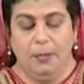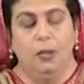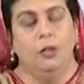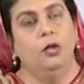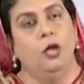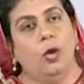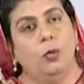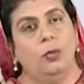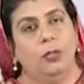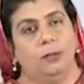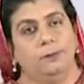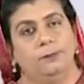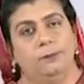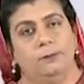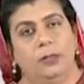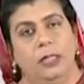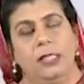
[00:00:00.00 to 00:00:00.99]
Novel
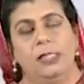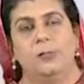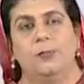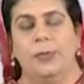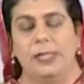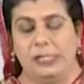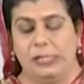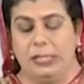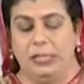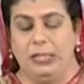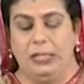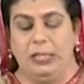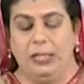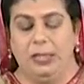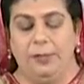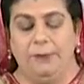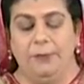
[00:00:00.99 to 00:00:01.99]
is
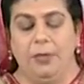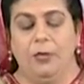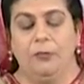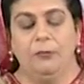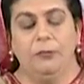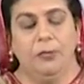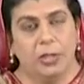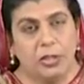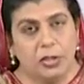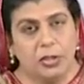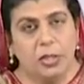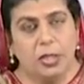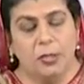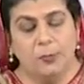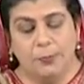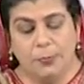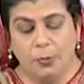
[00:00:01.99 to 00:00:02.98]
basically a
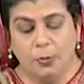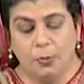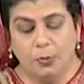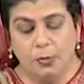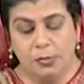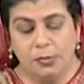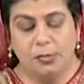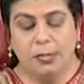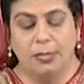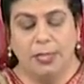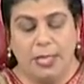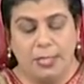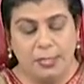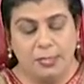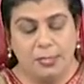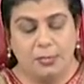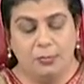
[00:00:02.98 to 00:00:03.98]
fictional prose
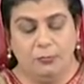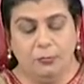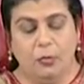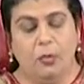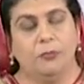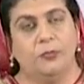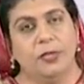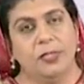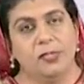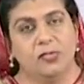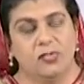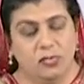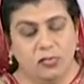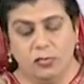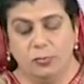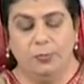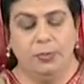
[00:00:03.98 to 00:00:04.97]
narrative of
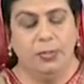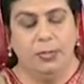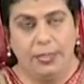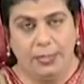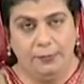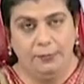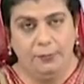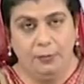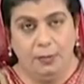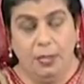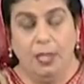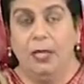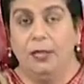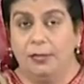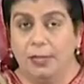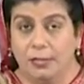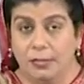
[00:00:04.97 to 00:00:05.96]
considerable length,
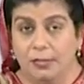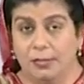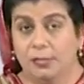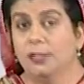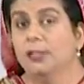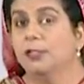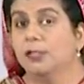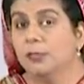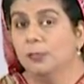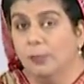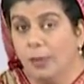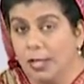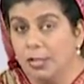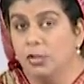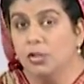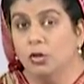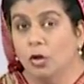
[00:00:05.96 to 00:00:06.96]
that is, it's
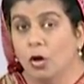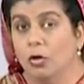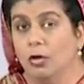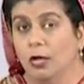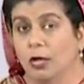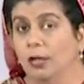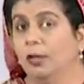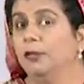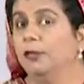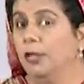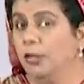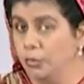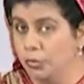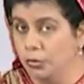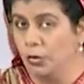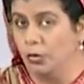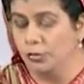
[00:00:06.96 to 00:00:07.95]
much longer than
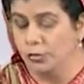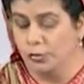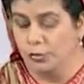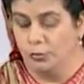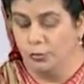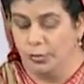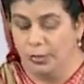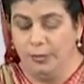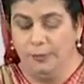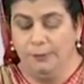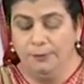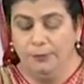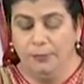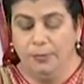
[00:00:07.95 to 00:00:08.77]
a short story.